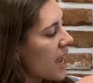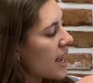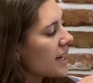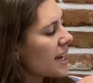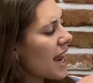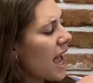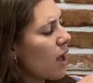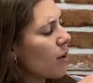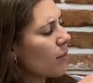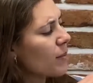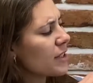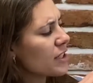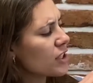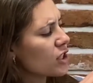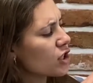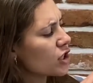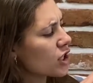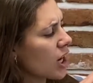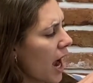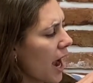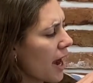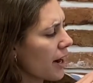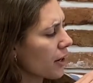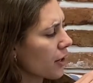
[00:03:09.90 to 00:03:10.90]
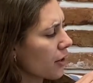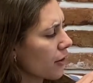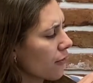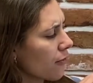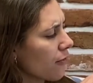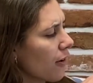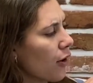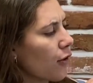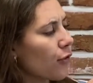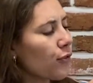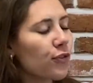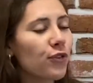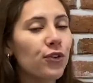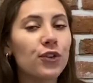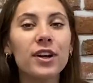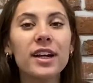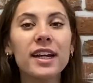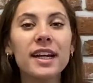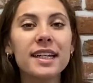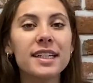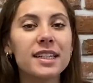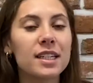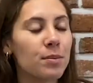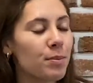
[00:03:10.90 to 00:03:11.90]
Now Mr. Tiger felt
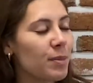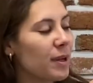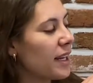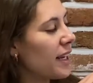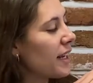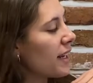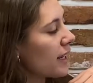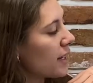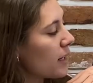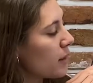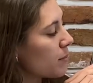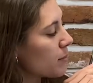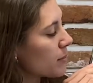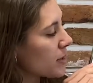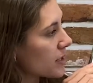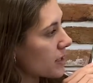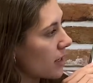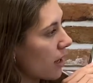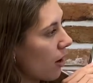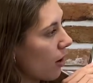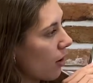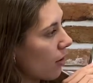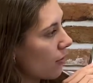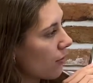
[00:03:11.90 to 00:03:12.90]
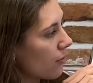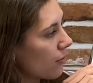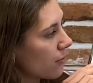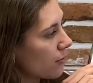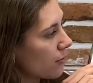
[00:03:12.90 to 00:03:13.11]
free to be himself.